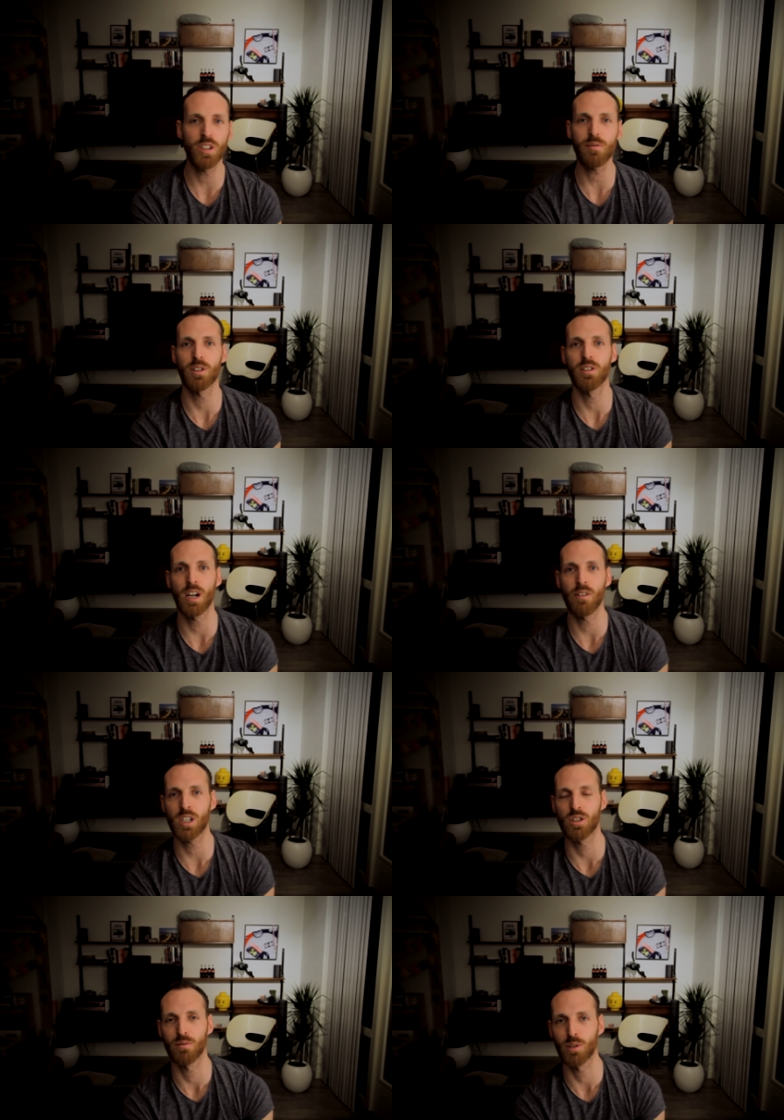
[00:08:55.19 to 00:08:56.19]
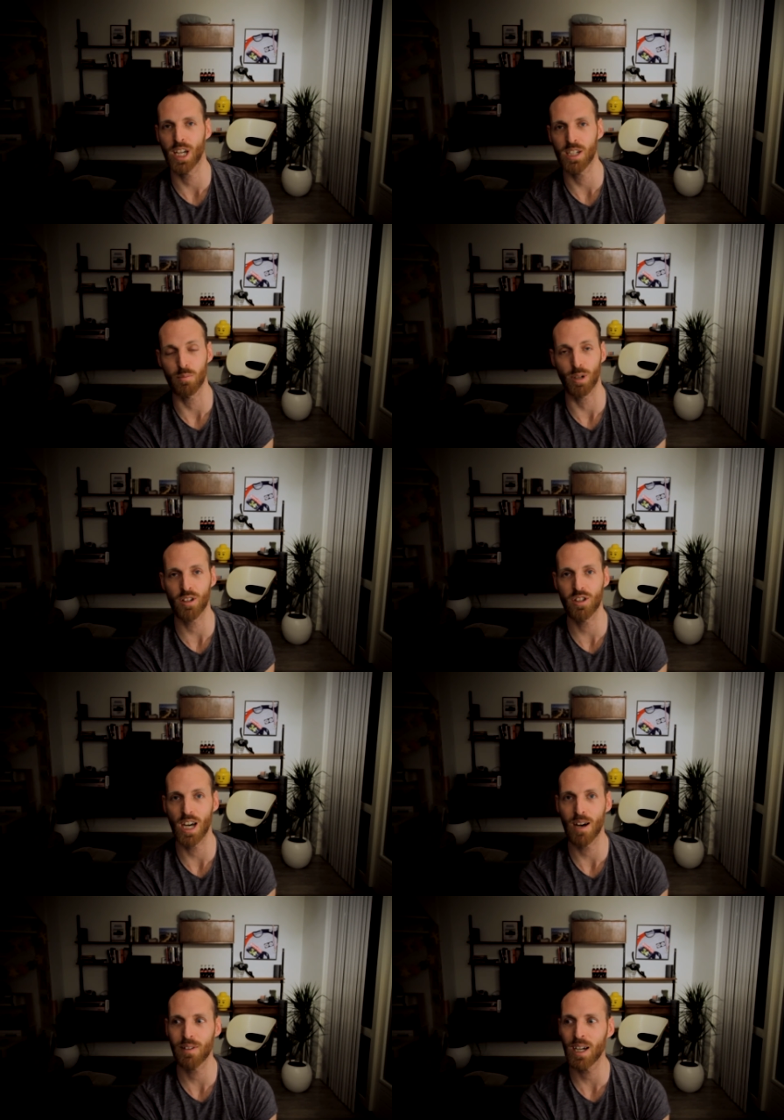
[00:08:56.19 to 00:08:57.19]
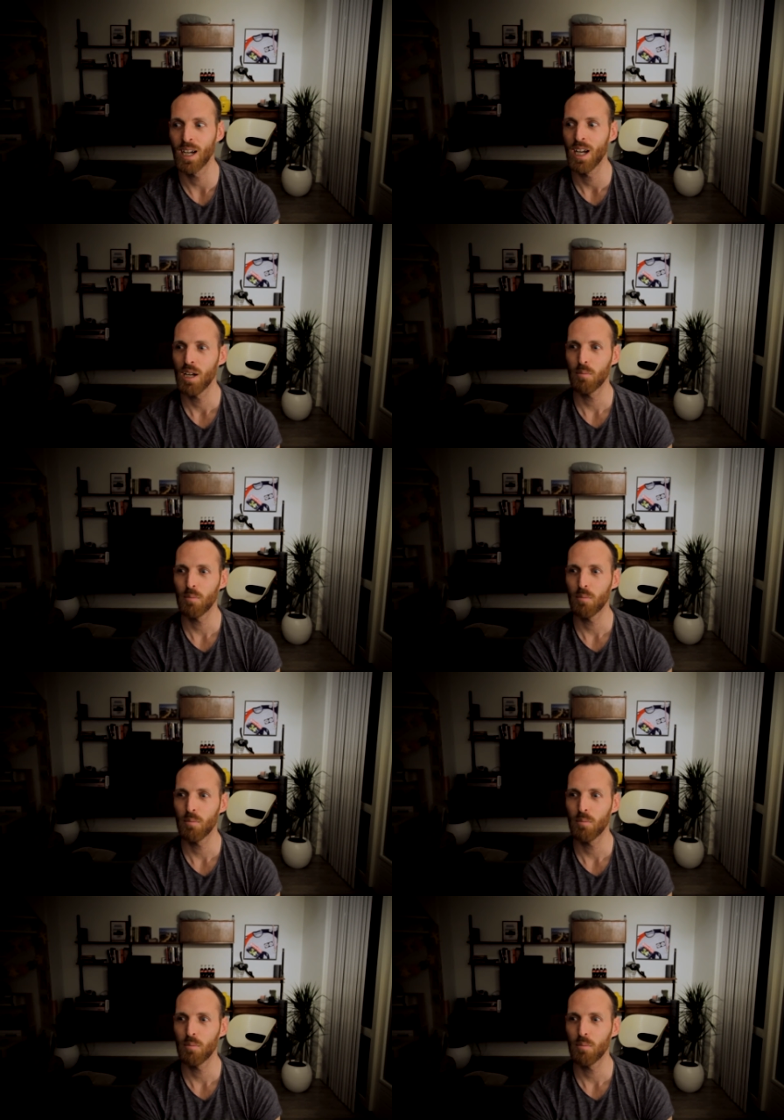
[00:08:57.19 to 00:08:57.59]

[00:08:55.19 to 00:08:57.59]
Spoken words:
different direction for the enterprise Java,